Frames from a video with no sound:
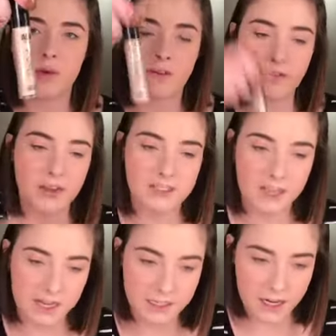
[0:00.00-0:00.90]
Perfect
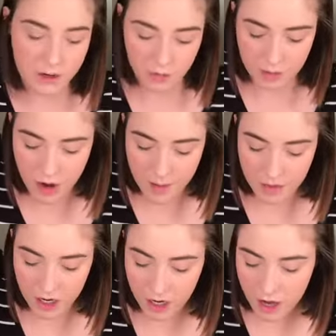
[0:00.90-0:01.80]
eyeshadow
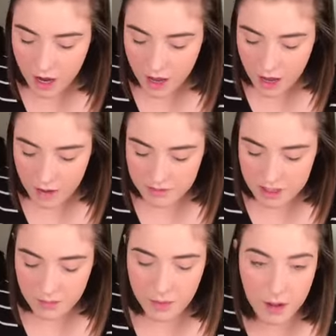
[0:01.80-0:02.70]
primer. I'm just
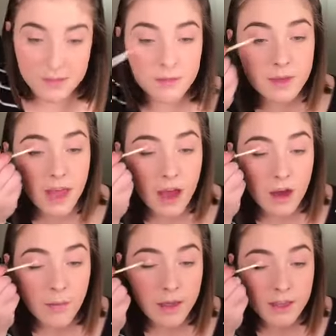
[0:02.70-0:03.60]
going to pop some of that
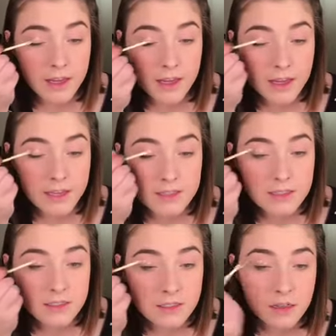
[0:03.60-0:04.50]
on my
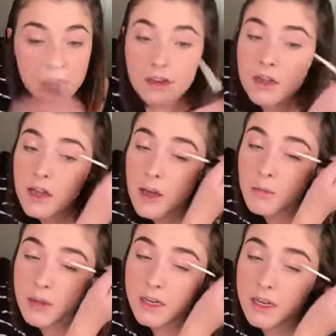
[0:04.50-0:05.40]
lids
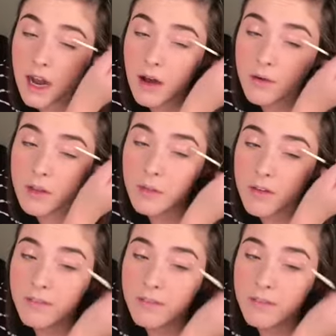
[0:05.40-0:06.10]
and blend it out with my